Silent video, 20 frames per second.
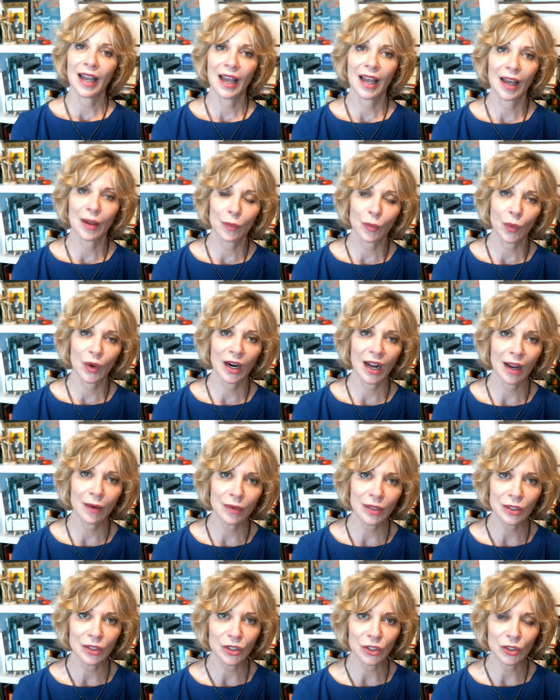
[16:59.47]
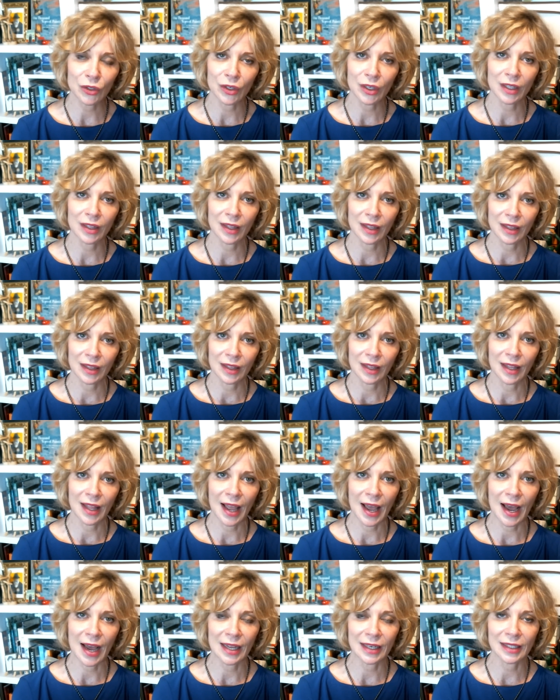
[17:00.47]
And when I was doing
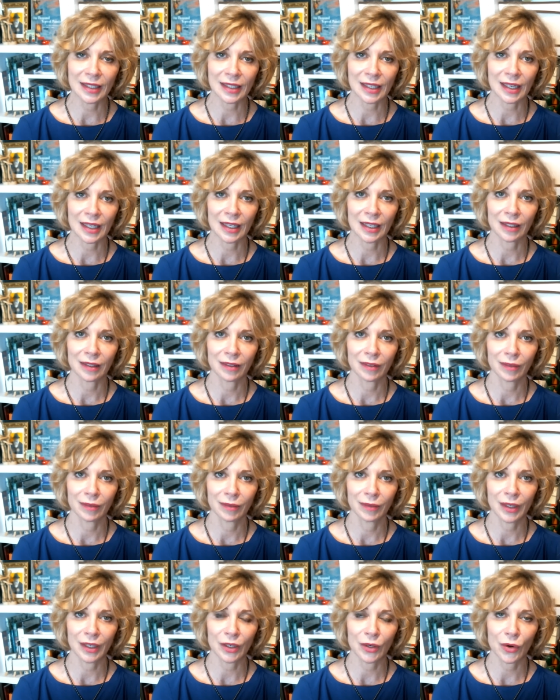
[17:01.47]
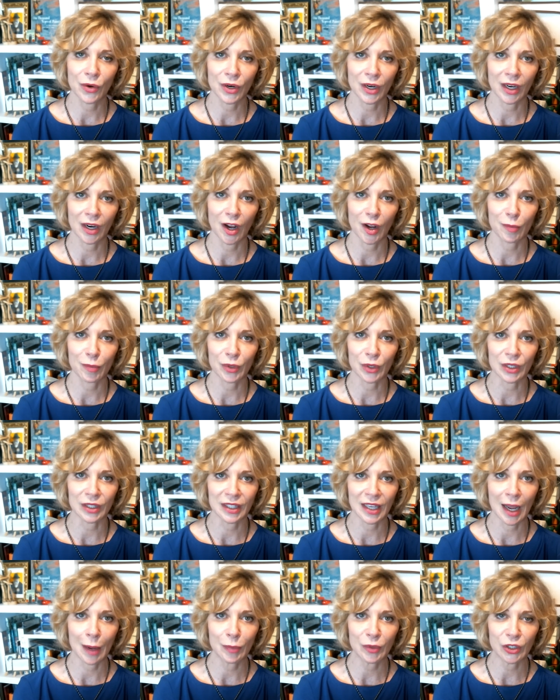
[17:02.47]
that recording on
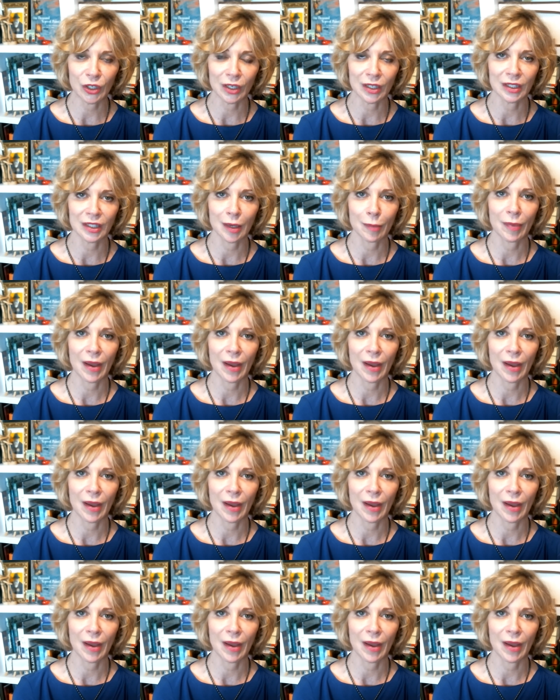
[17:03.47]
perceptions,